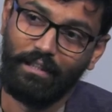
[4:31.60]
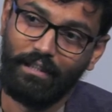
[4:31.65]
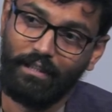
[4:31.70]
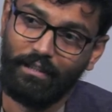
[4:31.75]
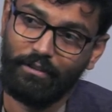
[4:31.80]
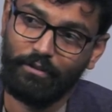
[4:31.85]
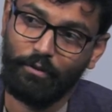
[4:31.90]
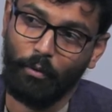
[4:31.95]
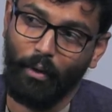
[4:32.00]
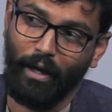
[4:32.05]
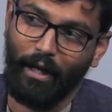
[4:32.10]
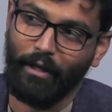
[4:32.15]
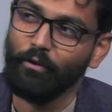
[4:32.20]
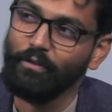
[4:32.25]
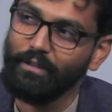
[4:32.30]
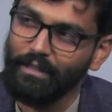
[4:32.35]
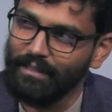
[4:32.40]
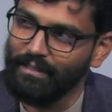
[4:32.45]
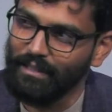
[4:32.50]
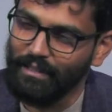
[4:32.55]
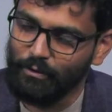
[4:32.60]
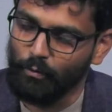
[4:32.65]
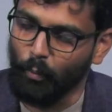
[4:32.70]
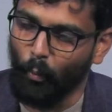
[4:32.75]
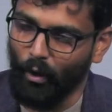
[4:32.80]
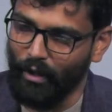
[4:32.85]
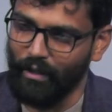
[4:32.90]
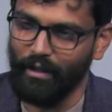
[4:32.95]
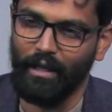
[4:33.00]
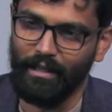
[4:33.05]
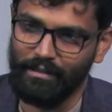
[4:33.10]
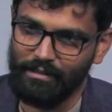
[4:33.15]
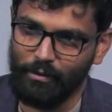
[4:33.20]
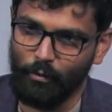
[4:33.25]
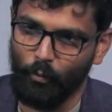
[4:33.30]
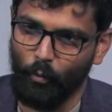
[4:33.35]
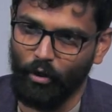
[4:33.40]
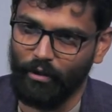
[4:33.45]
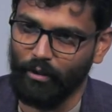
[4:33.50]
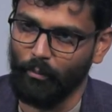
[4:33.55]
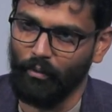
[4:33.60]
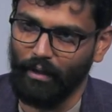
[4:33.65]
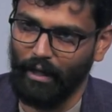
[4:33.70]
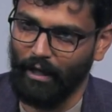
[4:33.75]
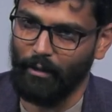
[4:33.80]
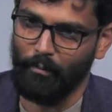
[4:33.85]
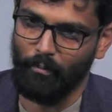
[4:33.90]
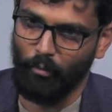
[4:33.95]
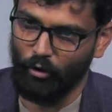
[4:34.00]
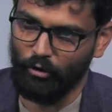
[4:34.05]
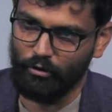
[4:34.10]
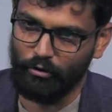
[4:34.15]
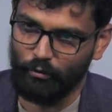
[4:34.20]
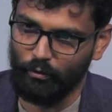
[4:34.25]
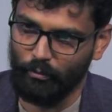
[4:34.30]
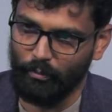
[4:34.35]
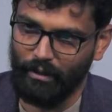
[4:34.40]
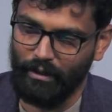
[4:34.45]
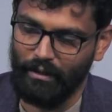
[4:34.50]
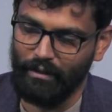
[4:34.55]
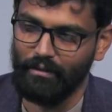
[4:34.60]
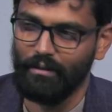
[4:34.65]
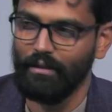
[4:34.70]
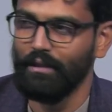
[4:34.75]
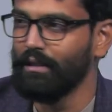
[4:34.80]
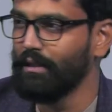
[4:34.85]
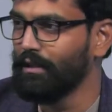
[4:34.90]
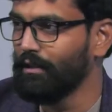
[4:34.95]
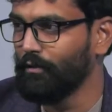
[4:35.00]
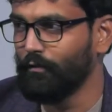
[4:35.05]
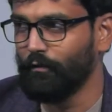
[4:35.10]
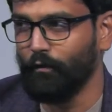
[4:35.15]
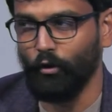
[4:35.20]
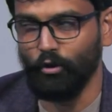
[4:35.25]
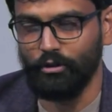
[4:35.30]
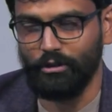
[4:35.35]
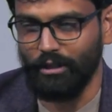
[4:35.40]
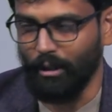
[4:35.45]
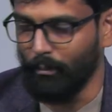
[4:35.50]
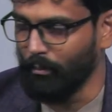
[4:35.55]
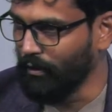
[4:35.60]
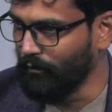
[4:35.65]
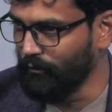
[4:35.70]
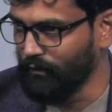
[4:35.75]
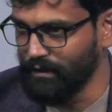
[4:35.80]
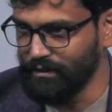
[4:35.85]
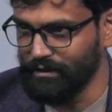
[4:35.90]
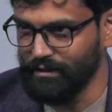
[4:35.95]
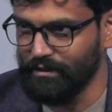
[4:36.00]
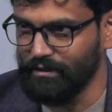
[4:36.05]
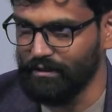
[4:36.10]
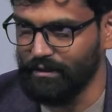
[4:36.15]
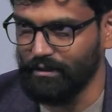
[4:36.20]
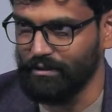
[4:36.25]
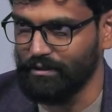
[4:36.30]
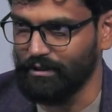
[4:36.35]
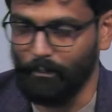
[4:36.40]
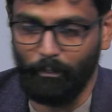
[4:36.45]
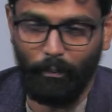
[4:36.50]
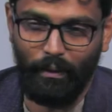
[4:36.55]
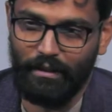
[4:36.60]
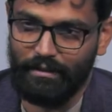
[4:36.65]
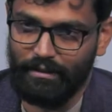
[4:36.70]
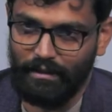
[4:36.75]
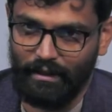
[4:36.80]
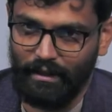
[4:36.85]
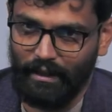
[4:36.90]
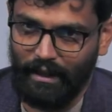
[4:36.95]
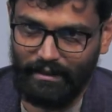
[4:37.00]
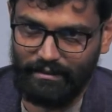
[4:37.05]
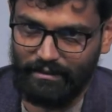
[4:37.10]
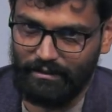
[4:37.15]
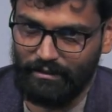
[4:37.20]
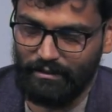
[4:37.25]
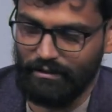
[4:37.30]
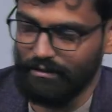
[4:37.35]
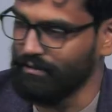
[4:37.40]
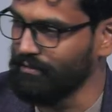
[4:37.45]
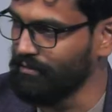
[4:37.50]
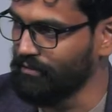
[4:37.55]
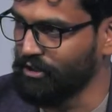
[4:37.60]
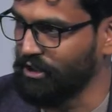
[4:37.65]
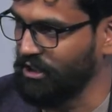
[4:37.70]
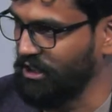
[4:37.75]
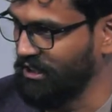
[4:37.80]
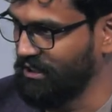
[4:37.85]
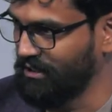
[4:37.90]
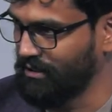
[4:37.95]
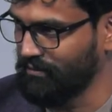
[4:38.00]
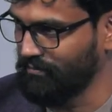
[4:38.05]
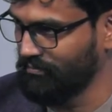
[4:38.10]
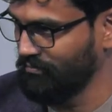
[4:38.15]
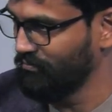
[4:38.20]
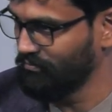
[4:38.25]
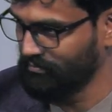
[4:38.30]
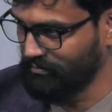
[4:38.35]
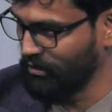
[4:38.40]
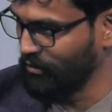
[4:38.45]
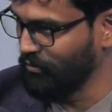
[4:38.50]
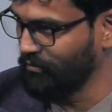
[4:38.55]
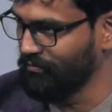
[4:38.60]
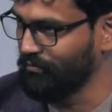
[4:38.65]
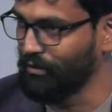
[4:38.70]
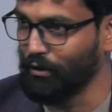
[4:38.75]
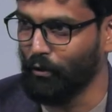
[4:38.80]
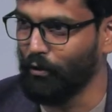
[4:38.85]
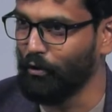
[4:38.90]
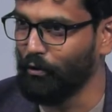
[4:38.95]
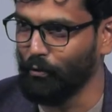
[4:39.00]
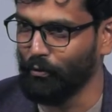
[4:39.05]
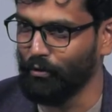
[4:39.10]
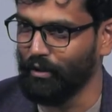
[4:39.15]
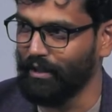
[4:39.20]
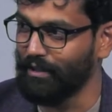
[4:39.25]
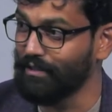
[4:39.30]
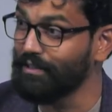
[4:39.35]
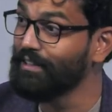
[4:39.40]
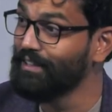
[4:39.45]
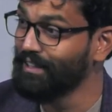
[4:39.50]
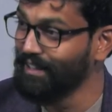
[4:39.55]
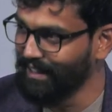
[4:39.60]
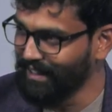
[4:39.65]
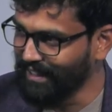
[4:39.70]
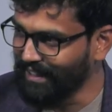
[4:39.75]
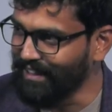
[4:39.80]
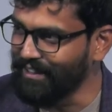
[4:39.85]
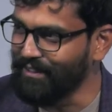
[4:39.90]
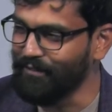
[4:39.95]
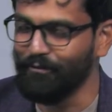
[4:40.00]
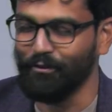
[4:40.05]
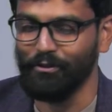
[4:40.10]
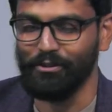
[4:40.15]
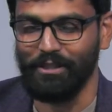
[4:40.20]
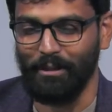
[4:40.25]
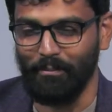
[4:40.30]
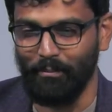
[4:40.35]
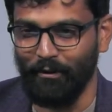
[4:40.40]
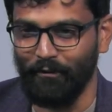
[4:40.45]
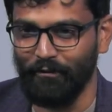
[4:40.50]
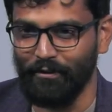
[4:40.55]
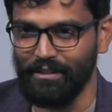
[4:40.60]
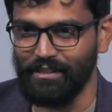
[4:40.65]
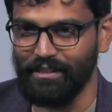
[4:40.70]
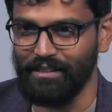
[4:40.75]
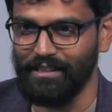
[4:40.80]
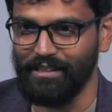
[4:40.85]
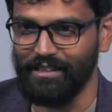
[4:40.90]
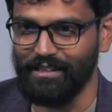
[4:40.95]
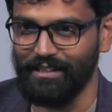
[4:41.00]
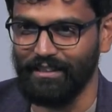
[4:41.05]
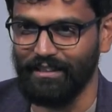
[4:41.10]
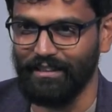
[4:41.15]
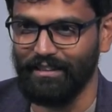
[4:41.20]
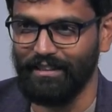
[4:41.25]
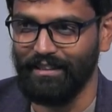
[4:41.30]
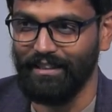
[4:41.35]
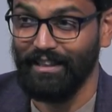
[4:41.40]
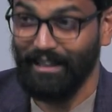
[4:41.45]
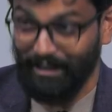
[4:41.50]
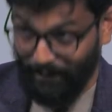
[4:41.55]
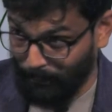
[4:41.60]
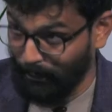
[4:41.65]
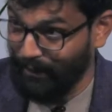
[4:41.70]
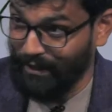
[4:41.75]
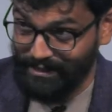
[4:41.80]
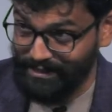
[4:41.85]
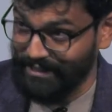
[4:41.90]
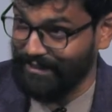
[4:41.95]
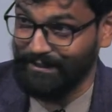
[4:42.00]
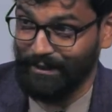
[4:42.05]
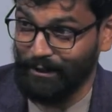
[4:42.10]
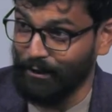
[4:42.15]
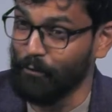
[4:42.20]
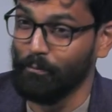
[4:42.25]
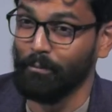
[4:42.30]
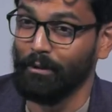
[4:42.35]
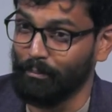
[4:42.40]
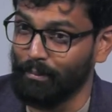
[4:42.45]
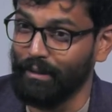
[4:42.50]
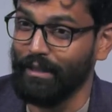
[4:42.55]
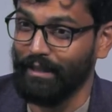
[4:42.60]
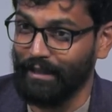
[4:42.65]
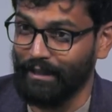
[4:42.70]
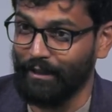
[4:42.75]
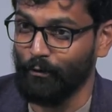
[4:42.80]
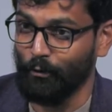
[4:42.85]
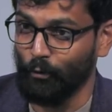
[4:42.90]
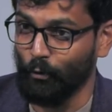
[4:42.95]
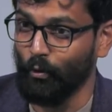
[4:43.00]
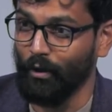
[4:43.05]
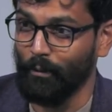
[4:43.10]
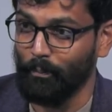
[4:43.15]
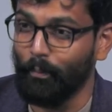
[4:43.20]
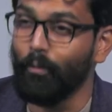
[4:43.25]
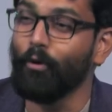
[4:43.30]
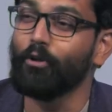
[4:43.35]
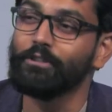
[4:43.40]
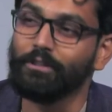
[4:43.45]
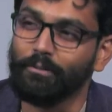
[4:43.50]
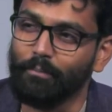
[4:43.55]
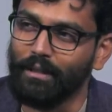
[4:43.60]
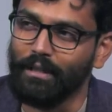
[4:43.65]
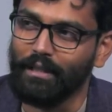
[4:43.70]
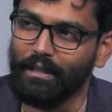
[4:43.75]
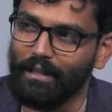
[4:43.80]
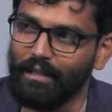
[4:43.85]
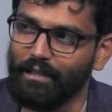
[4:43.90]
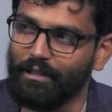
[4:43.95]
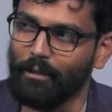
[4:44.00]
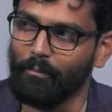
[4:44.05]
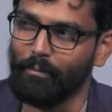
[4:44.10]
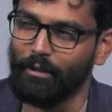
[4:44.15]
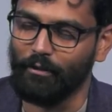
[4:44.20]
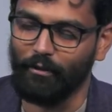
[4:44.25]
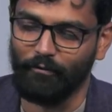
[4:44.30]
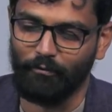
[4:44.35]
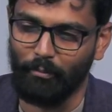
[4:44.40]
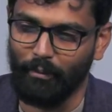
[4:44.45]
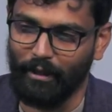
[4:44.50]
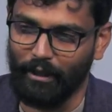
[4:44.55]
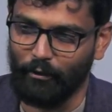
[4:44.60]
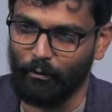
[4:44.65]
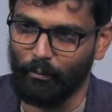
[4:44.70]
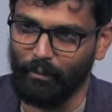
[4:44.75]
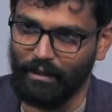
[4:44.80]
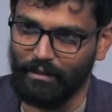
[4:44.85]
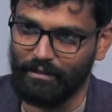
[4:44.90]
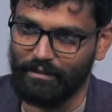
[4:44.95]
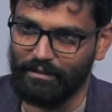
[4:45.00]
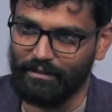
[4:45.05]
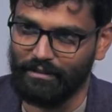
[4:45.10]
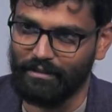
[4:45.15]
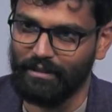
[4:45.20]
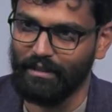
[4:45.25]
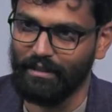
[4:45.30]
So I don't think there's one answer what an AI boss could be. For some of us, it's just replacing an Excel sheet. You know, we all know that. And for some of us, it's replacing the human being who are possibly a little bit of a micromanager,